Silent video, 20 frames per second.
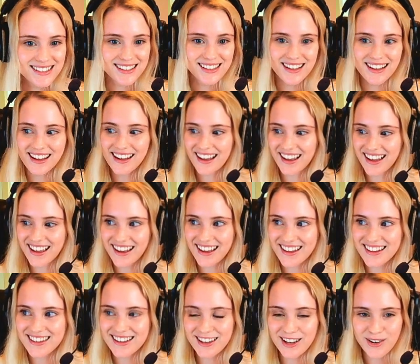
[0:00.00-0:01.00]
in the
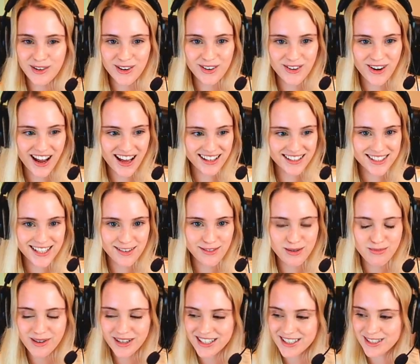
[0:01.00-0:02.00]
lower ranks,
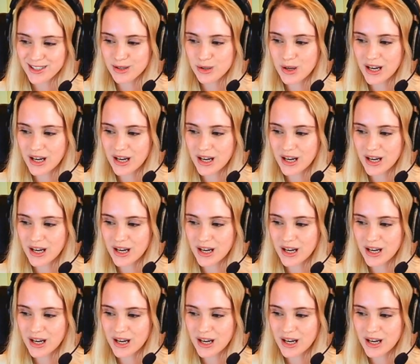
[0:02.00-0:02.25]
everybody's so